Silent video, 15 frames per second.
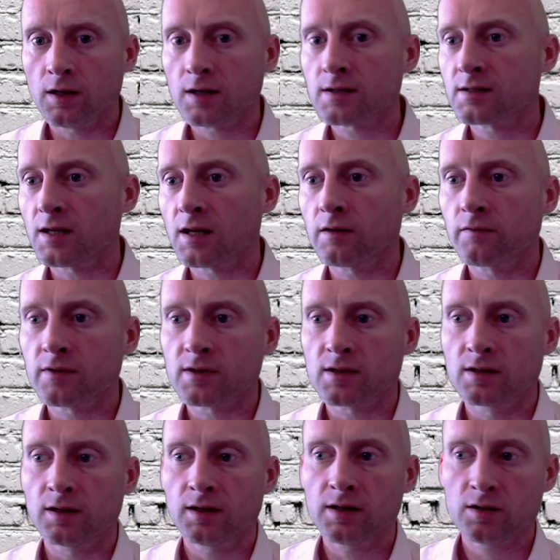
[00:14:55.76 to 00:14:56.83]
yes,
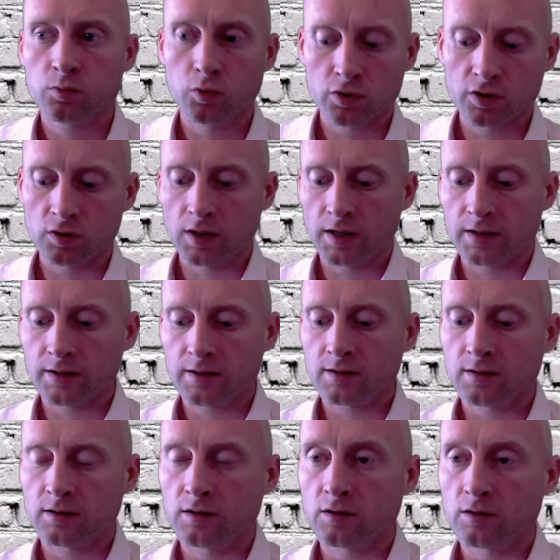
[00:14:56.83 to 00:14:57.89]
Dave is in the list. Would you
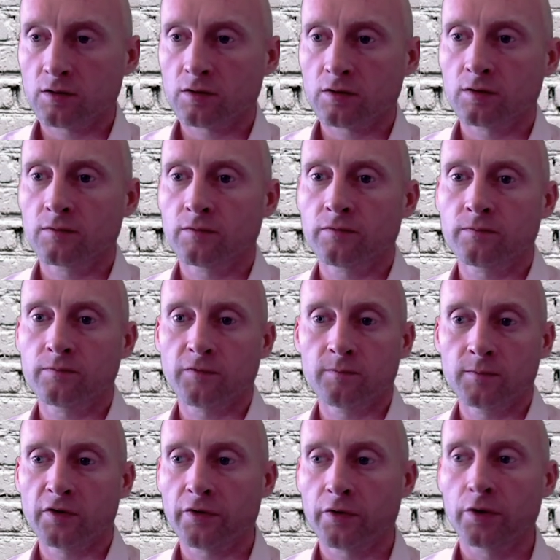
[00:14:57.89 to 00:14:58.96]
like to search
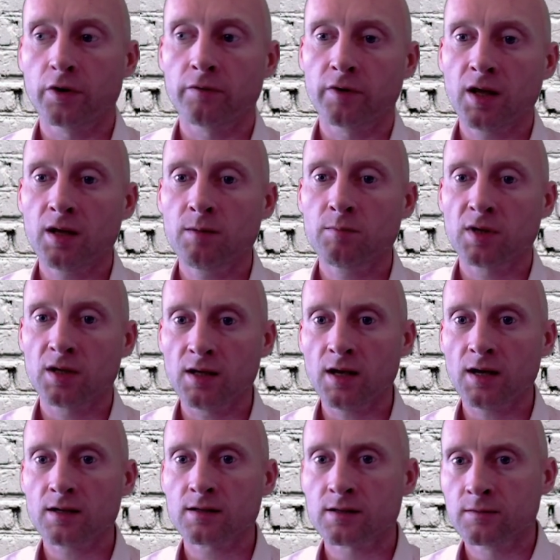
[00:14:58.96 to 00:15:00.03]
for another name?
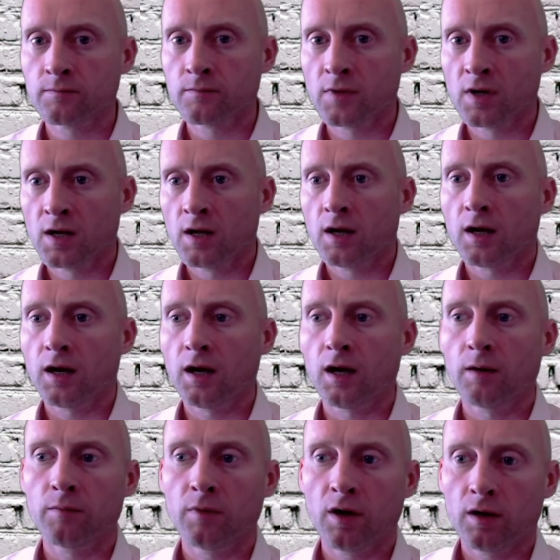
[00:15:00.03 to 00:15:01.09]
Yes.
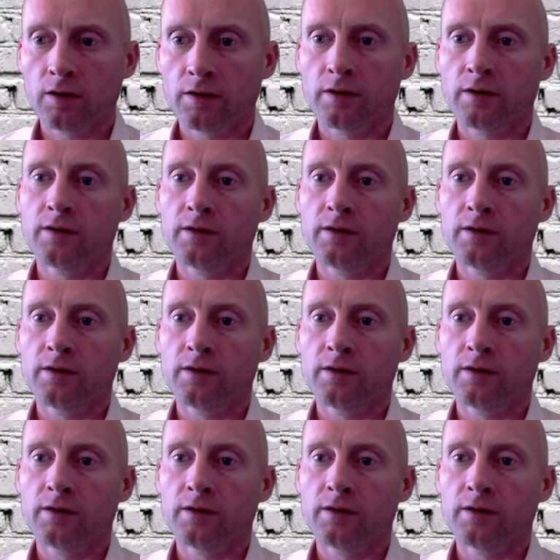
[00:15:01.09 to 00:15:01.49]
Um,